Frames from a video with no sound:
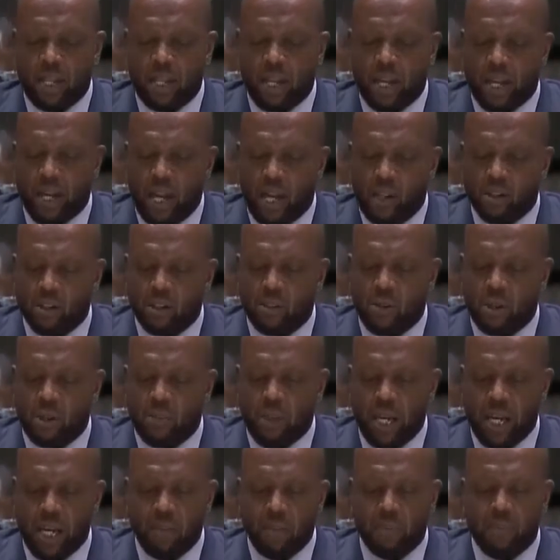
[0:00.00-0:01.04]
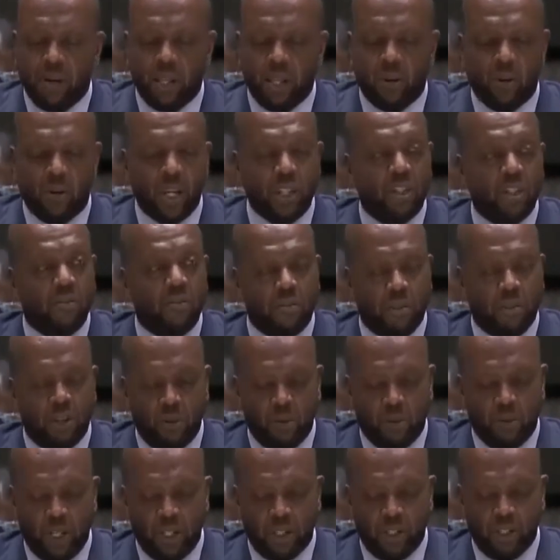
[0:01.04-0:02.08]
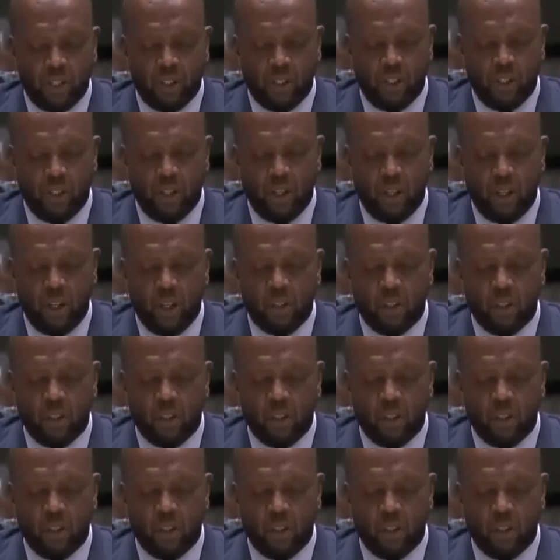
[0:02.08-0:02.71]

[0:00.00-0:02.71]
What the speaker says: by the announcement made by the Russian Federation